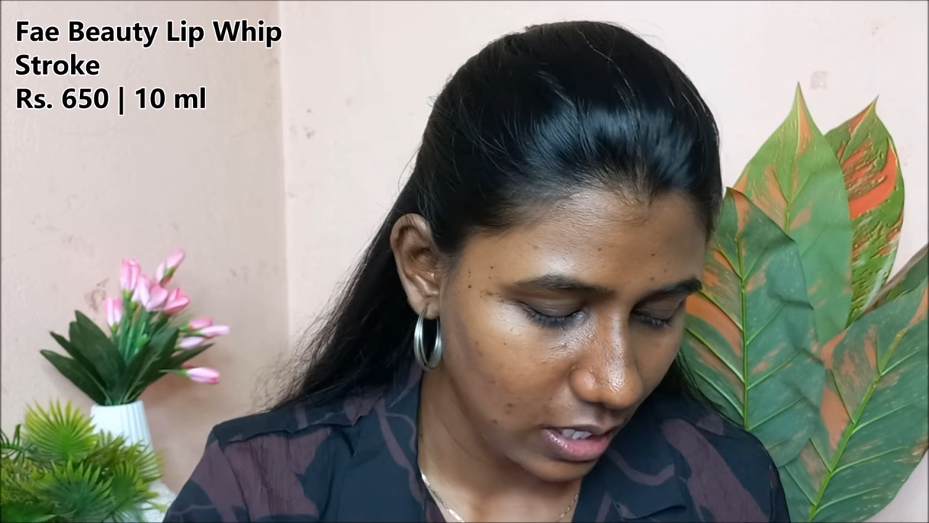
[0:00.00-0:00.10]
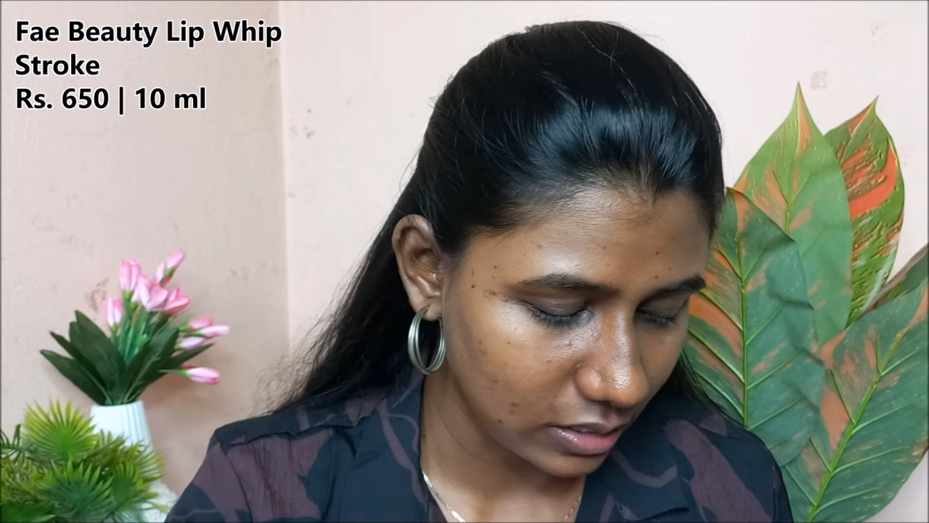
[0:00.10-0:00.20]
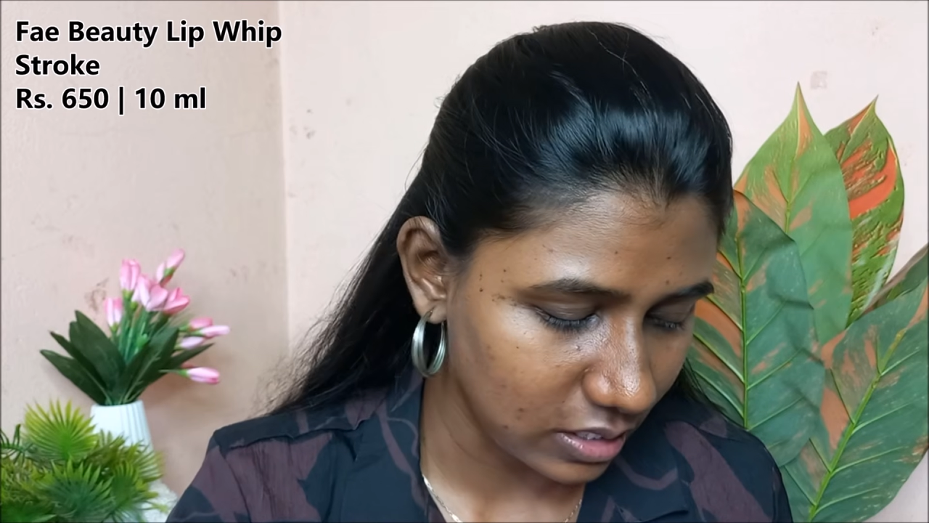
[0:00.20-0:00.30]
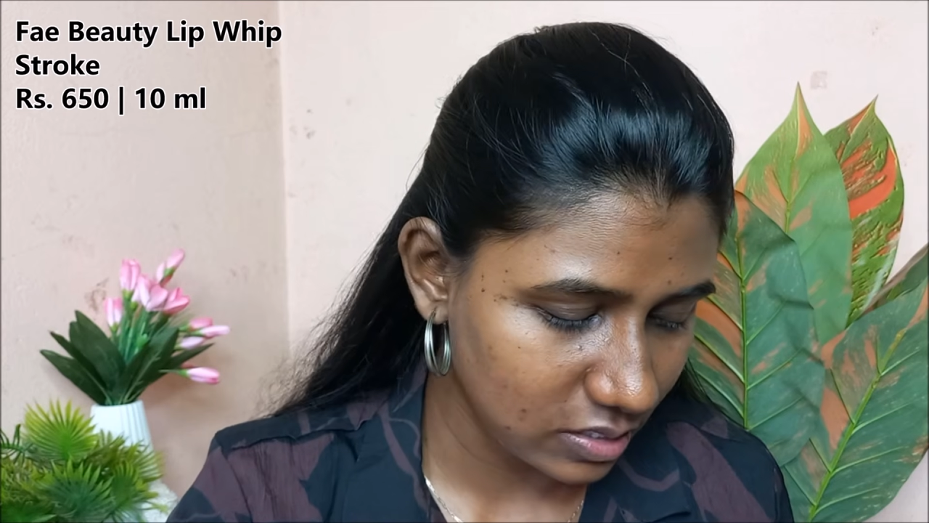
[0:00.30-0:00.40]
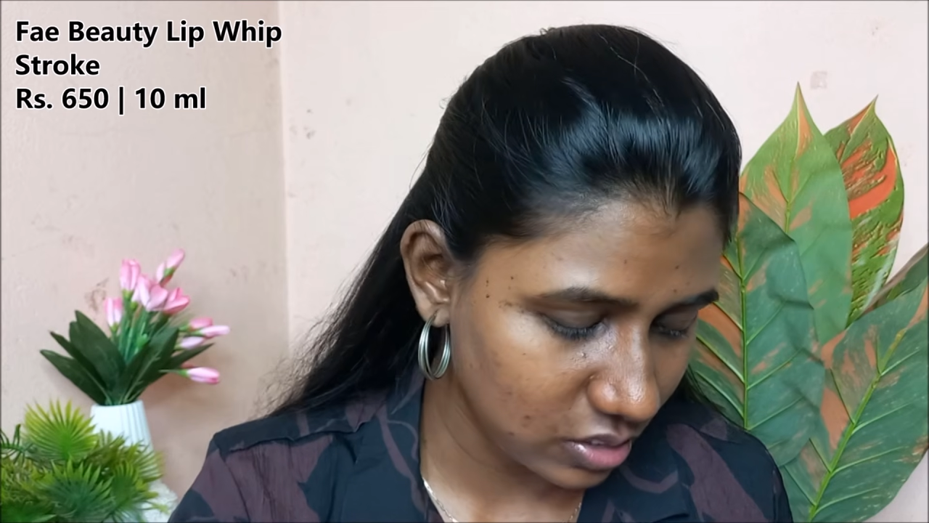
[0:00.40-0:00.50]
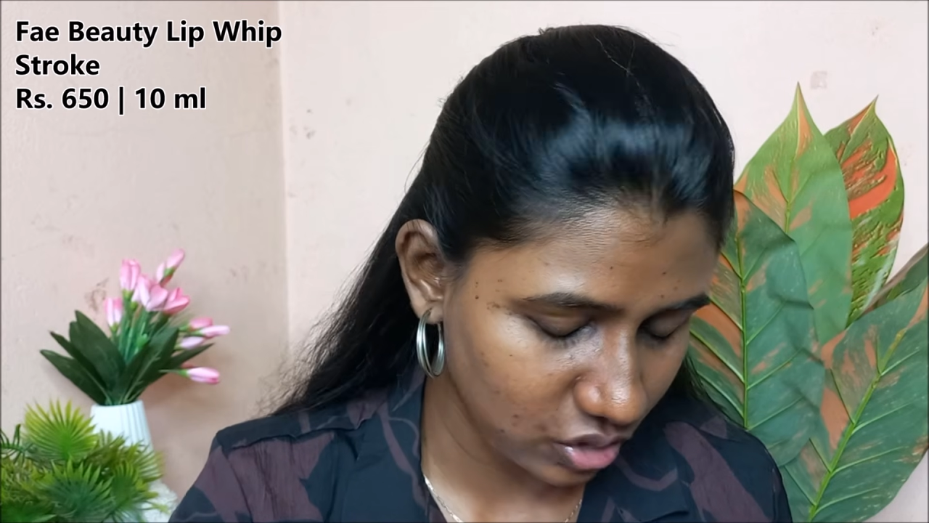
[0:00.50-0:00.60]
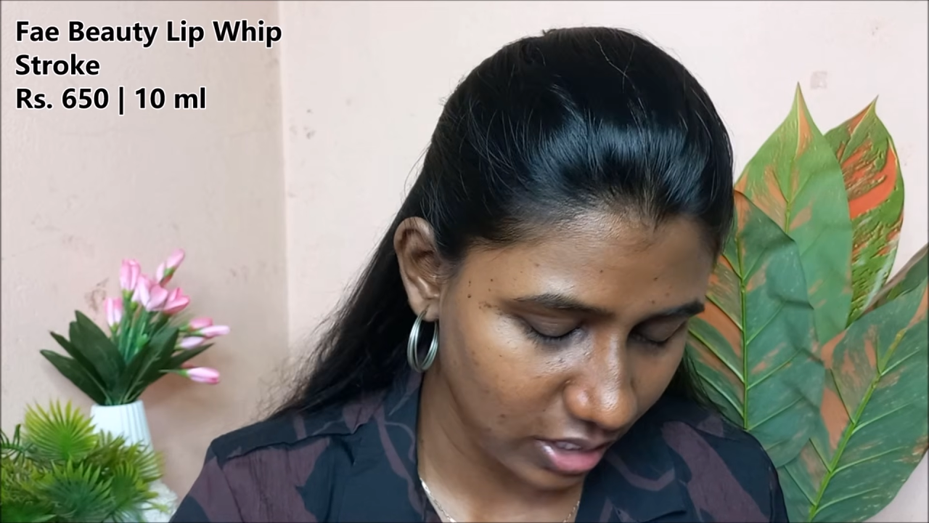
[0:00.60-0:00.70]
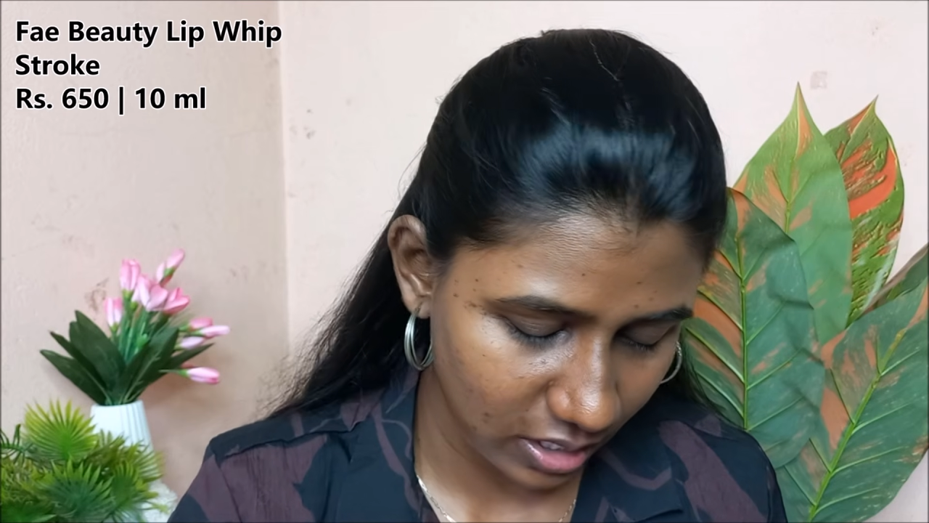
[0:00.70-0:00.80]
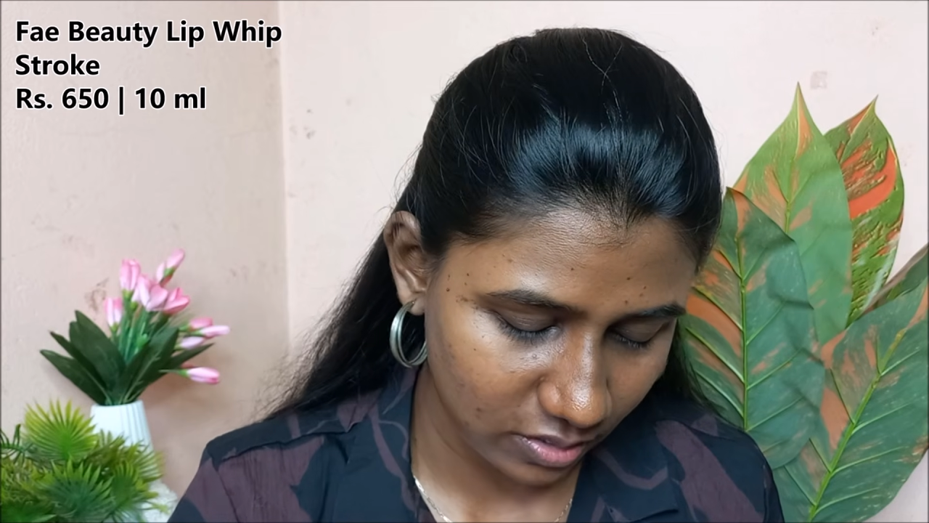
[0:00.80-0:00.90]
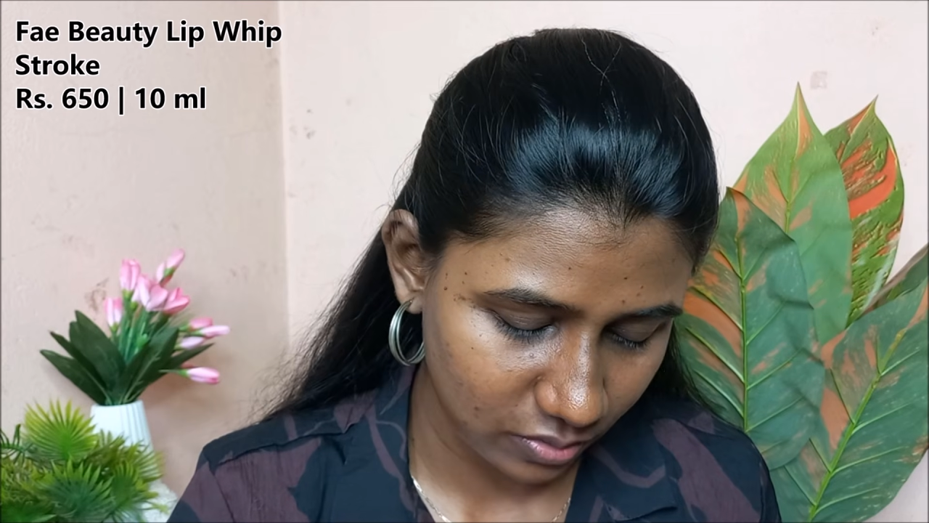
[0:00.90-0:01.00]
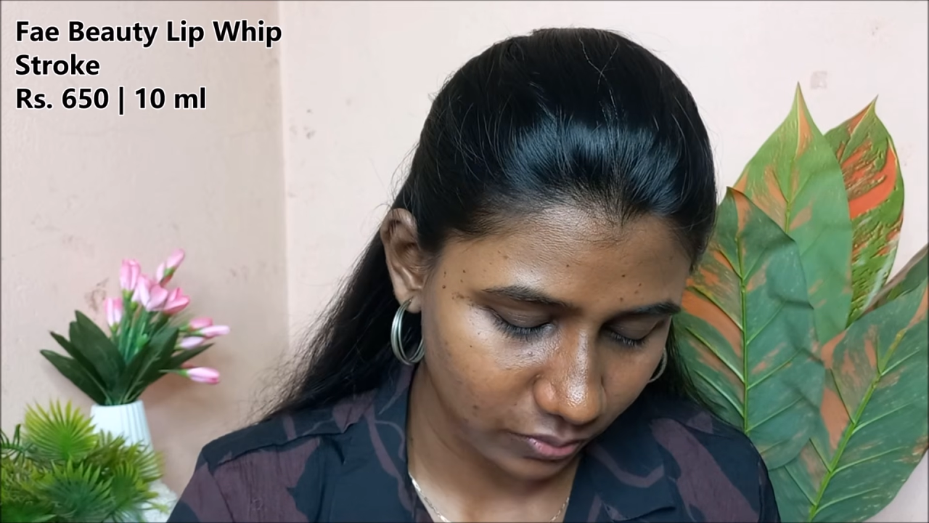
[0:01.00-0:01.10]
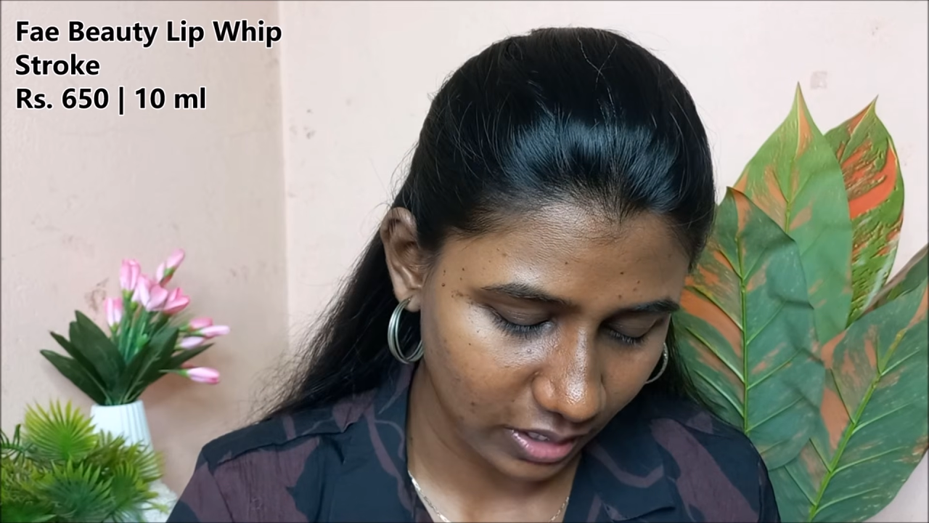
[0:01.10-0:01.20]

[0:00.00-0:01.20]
this shade, so